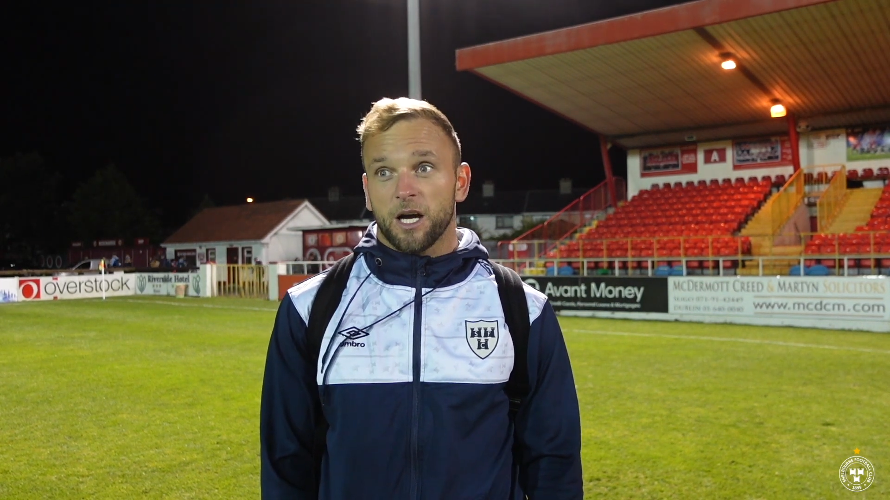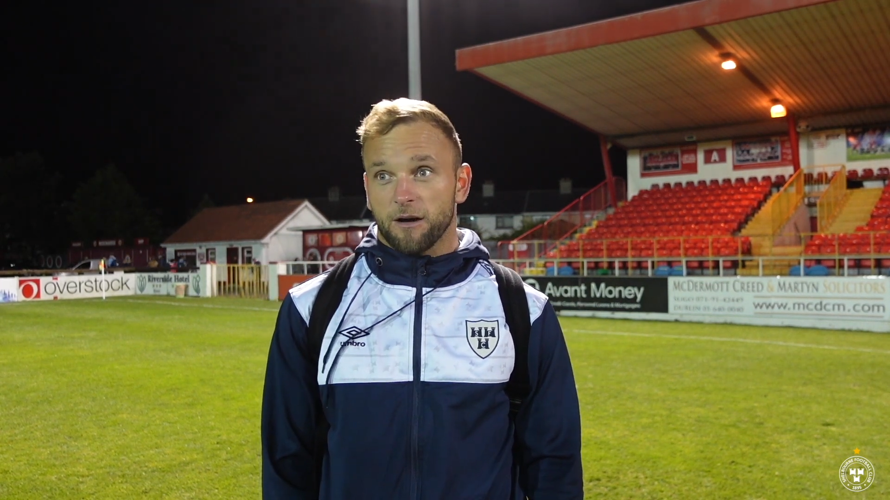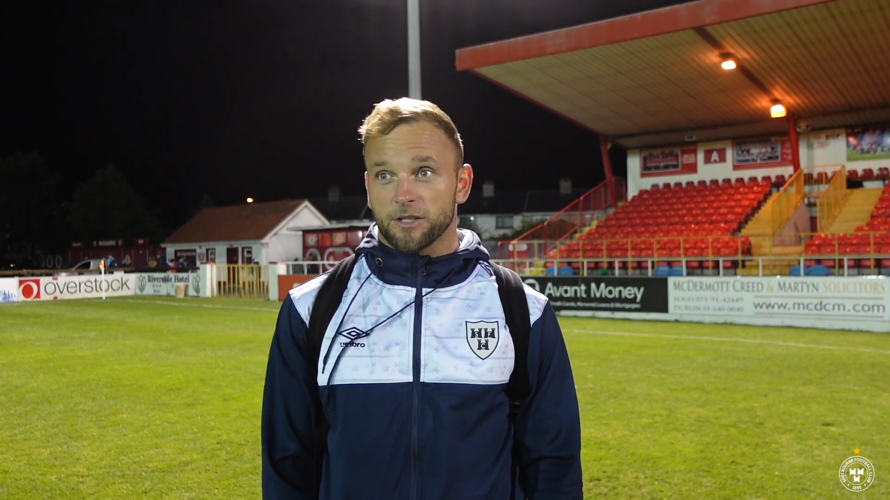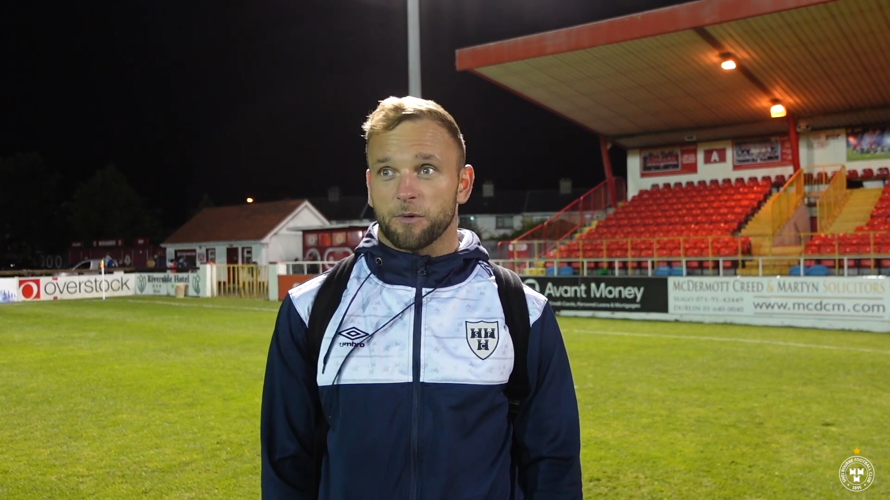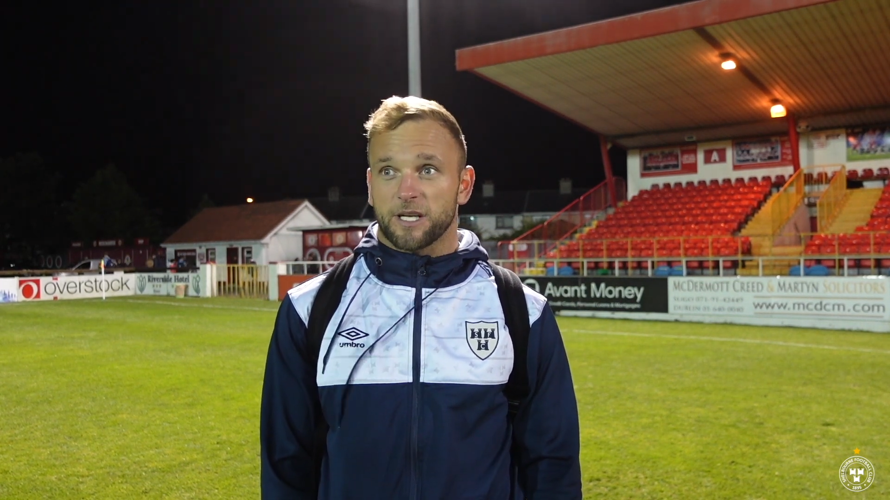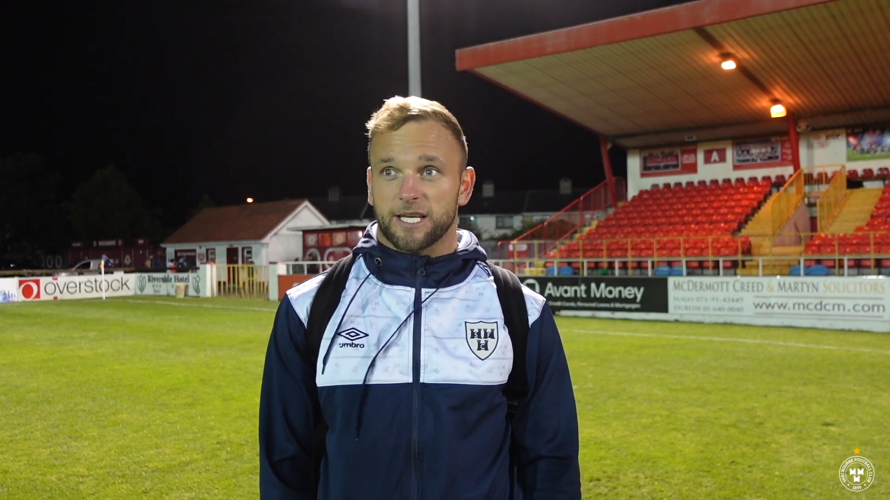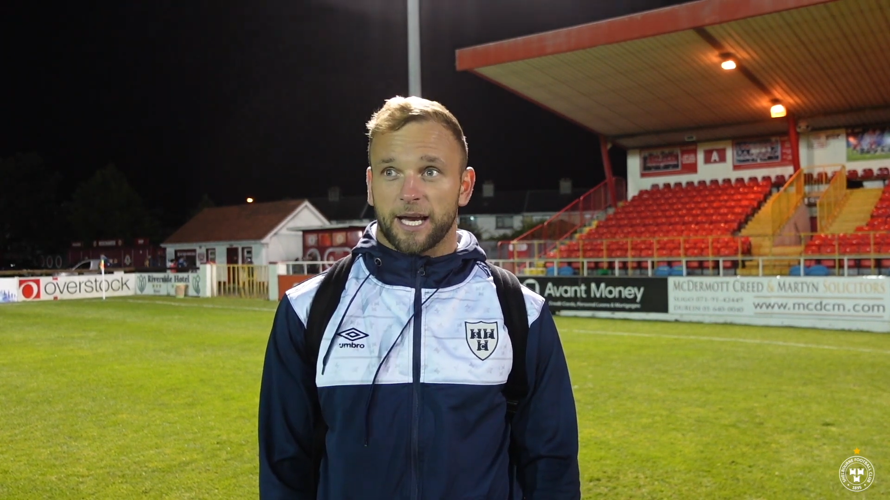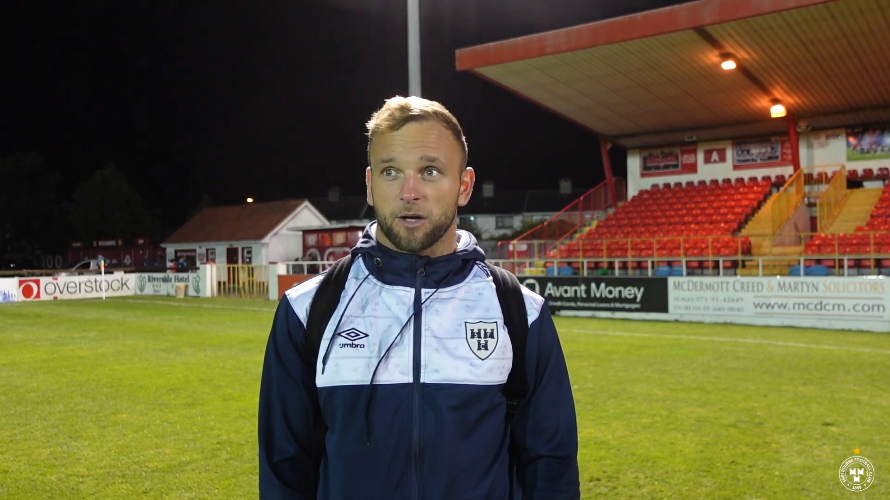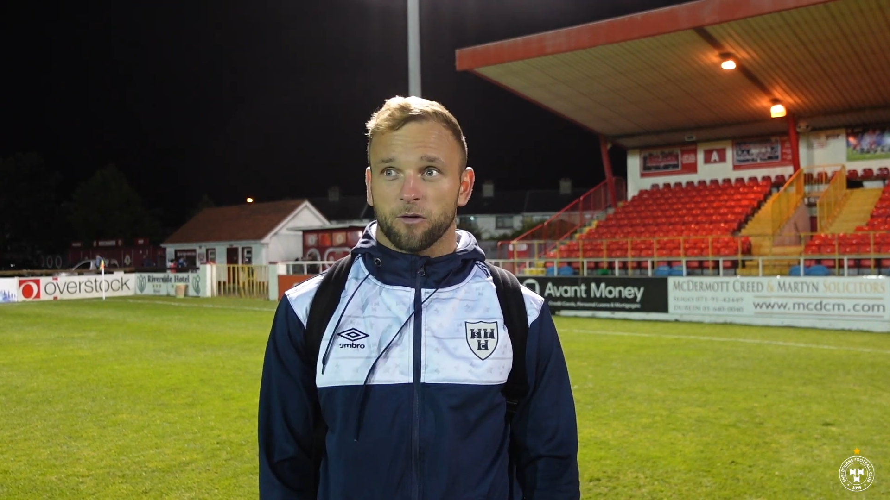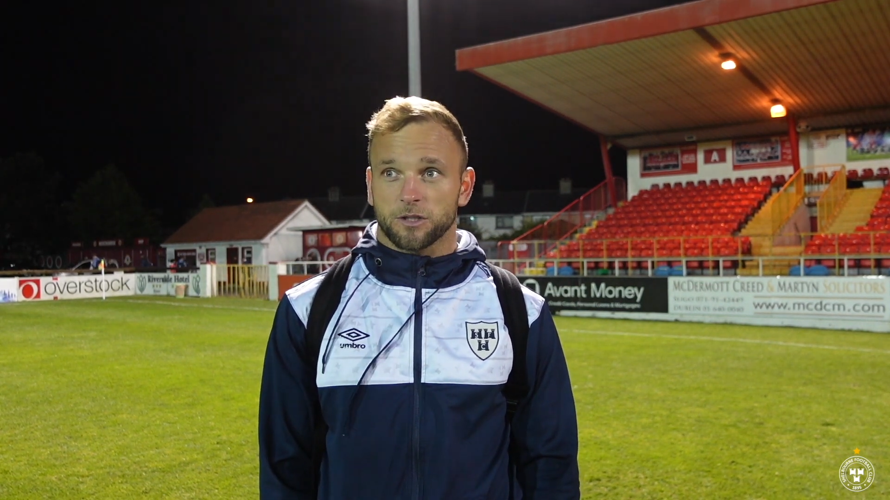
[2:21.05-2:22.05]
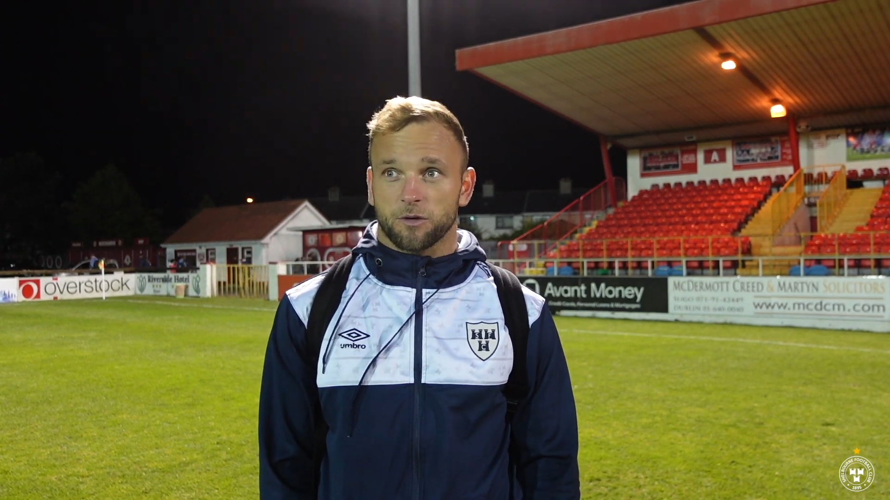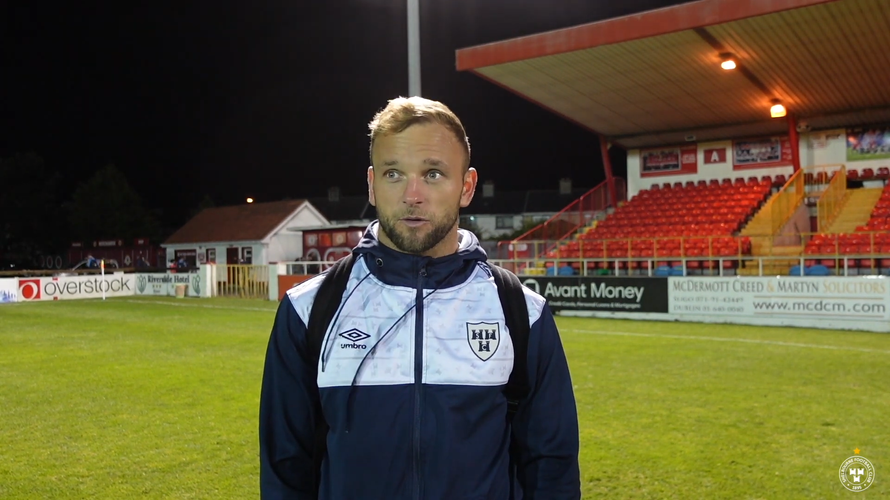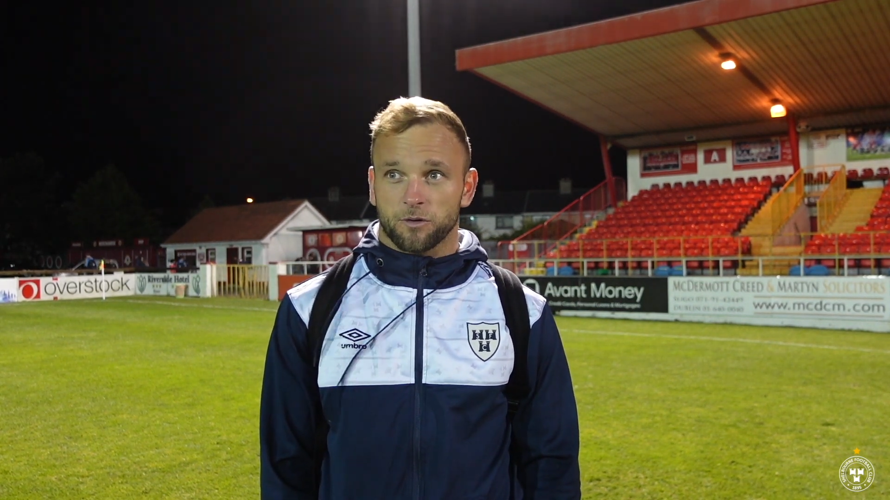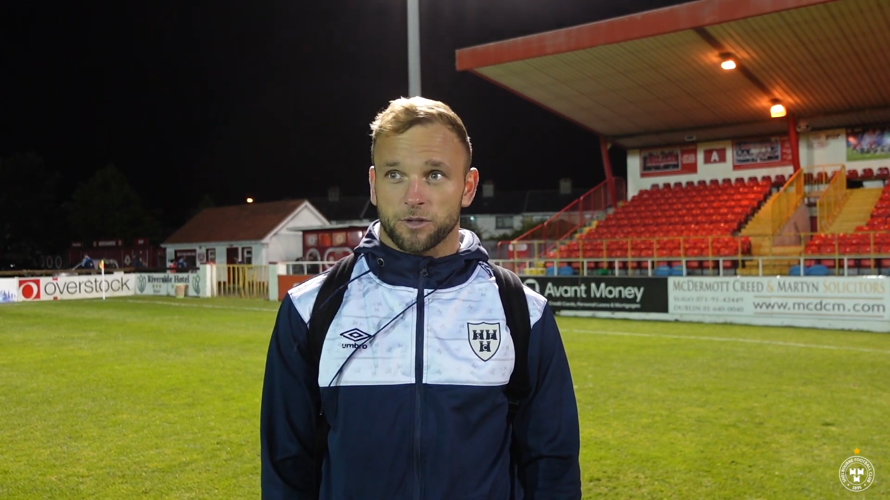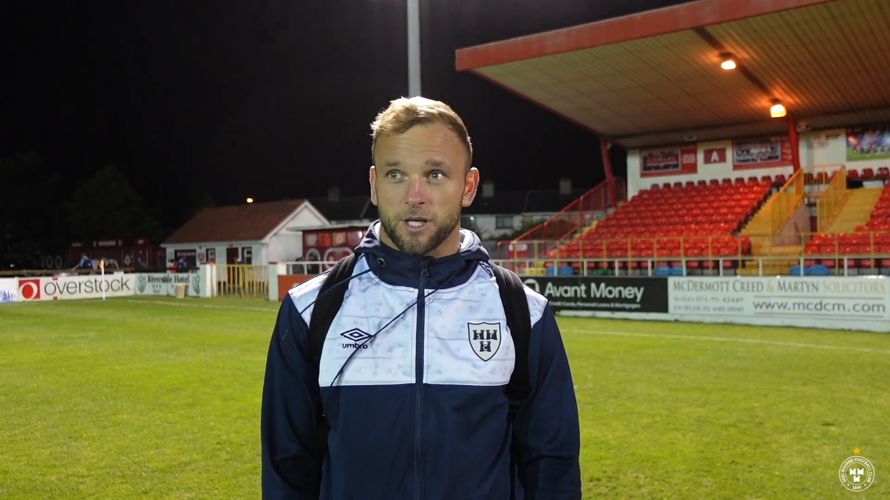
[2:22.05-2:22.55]
Obviously, when the second goal
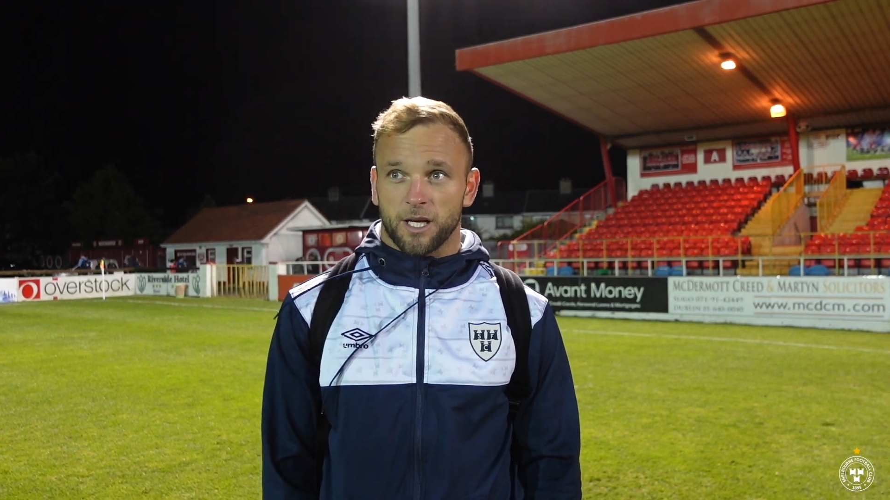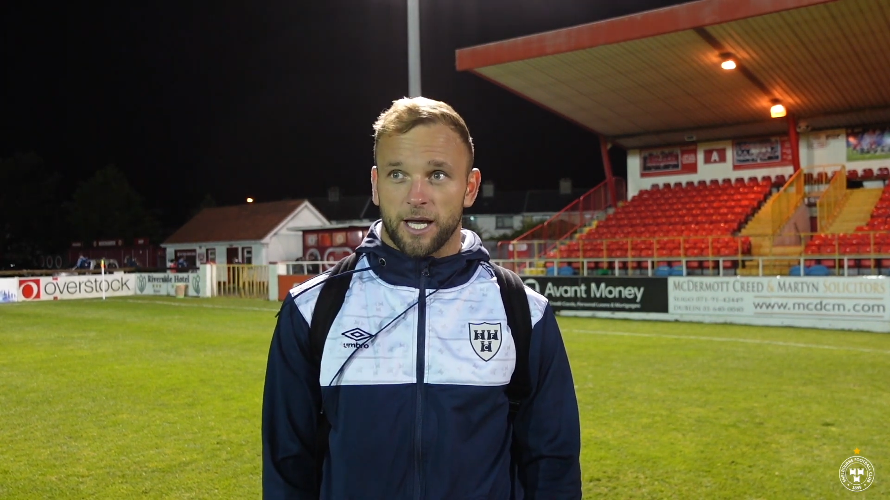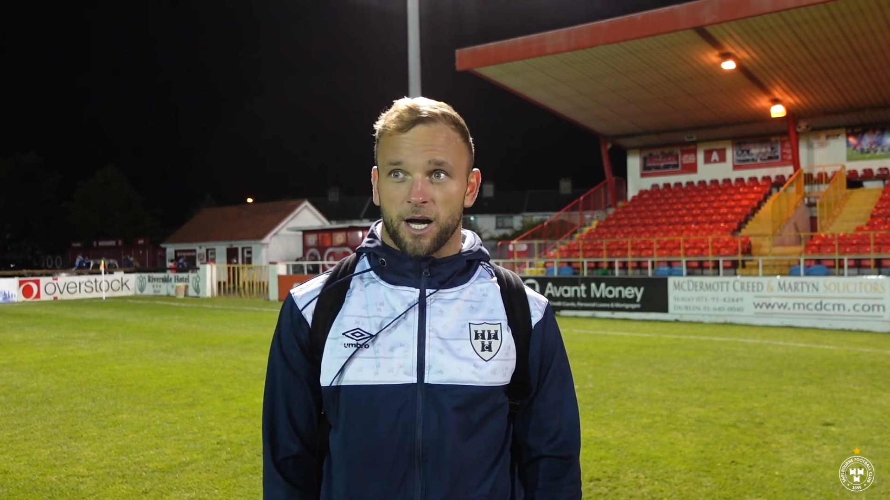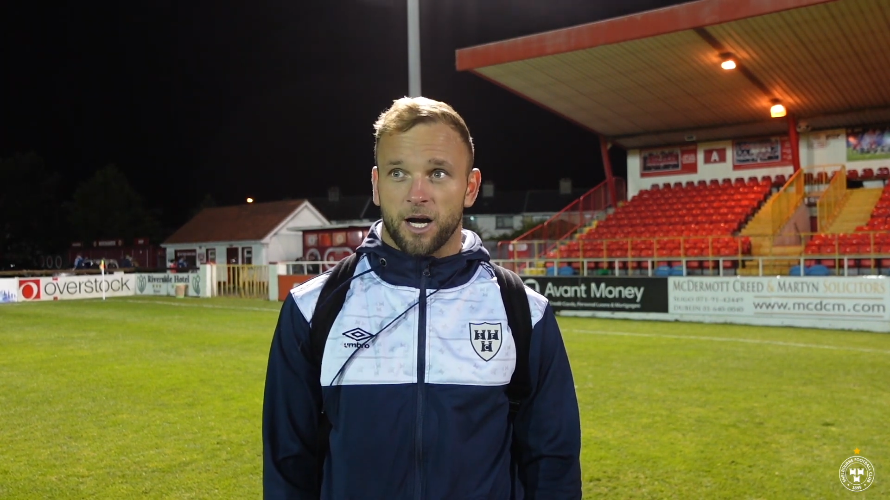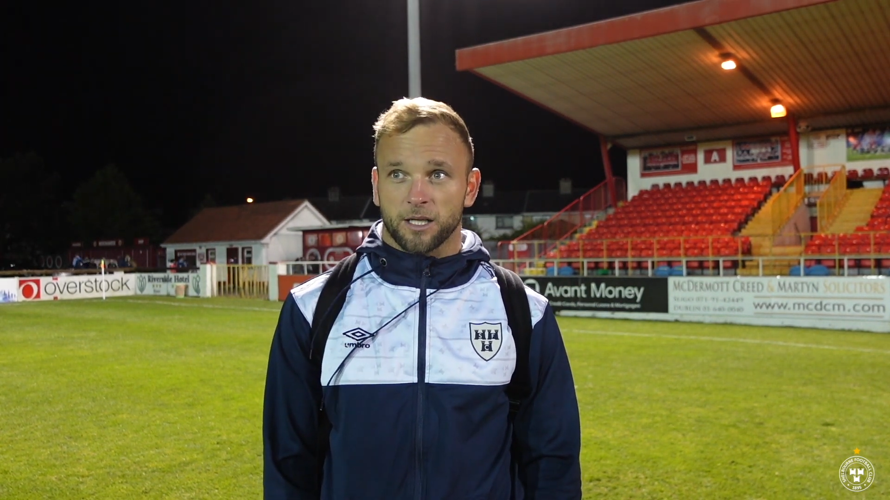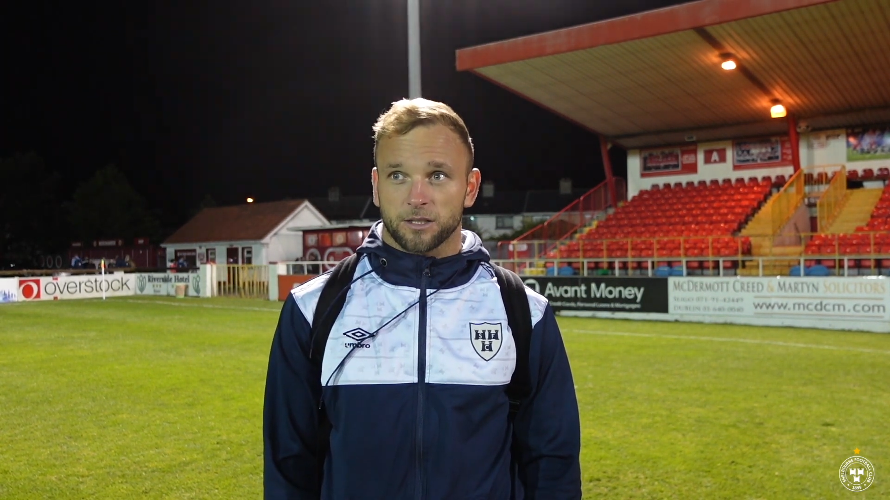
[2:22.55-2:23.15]
goes in late on,